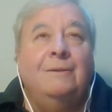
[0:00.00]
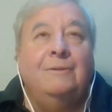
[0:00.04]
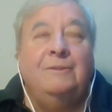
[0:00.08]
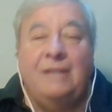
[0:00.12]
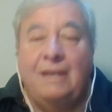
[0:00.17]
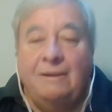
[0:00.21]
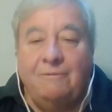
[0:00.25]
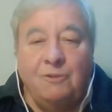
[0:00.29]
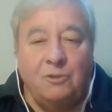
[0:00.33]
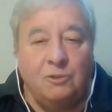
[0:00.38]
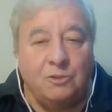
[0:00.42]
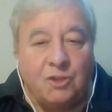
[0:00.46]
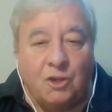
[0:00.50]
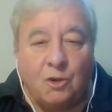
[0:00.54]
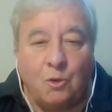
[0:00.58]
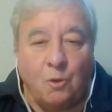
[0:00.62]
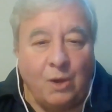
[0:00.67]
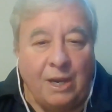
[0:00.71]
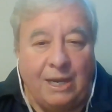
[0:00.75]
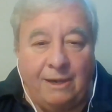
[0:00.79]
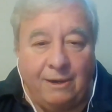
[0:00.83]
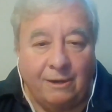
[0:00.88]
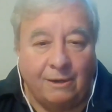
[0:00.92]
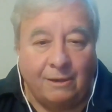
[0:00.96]
Devil's
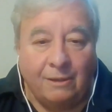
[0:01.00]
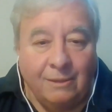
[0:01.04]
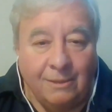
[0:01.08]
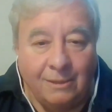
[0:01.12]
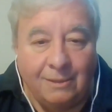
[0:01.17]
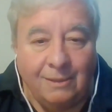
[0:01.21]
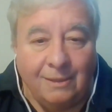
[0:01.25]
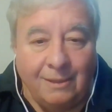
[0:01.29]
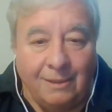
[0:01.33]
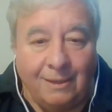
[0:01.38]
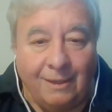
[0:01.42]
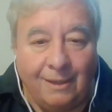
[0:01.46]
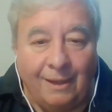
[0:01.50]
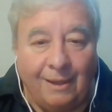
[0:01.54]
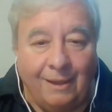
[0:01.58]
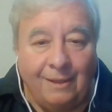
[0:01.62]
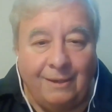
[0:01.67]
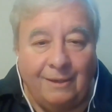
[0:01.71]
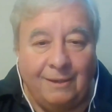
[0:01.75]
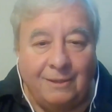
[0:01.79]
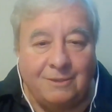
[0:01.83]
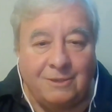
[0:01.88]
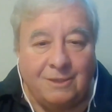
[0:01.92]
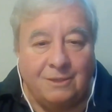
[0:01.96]
Crater,
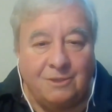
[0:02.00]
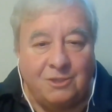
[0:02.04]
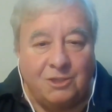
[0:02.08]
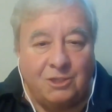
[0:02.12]
and it's a